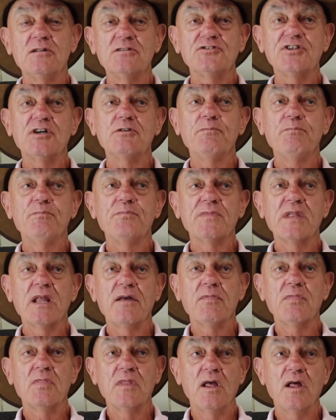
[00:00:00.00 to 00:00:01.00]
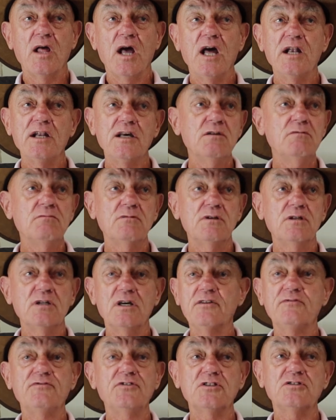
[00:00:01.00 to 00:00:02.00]
So,
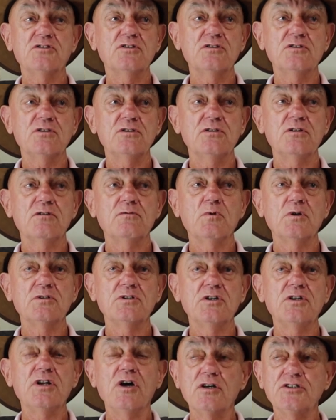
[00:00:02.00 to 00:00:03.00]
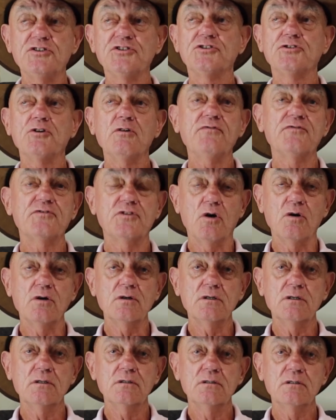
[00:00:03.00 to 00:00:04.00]
like if you want a nice soft
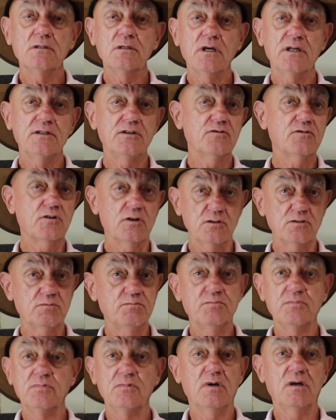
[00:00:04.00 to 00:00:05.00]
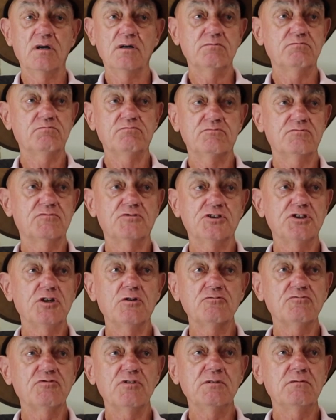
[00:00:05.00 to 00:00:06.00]
dog, and you've got a
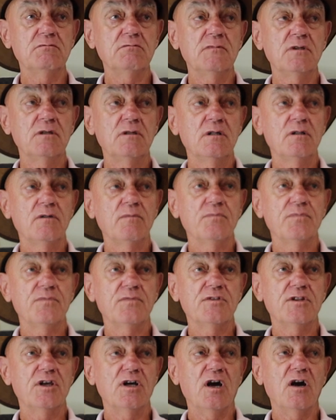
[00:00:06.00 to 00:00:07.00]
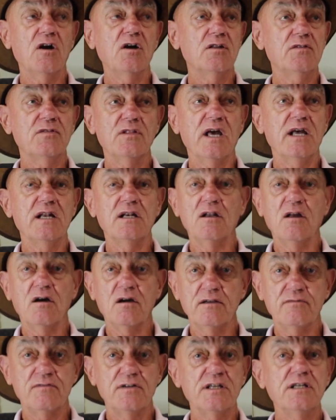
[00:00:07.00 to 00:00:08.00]
children that aren't that
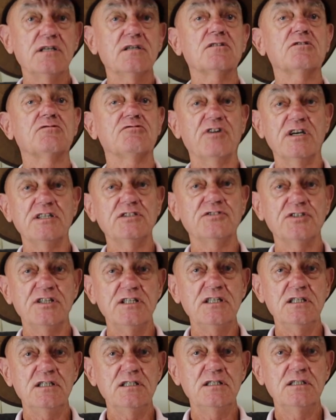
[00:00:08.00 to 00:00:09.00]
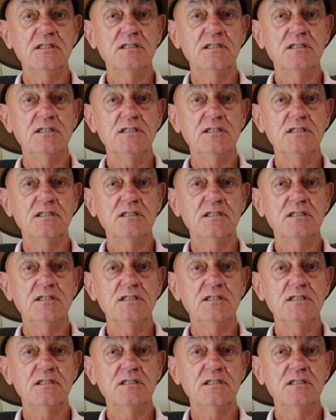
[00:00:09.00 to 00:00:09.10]
lively and crazy,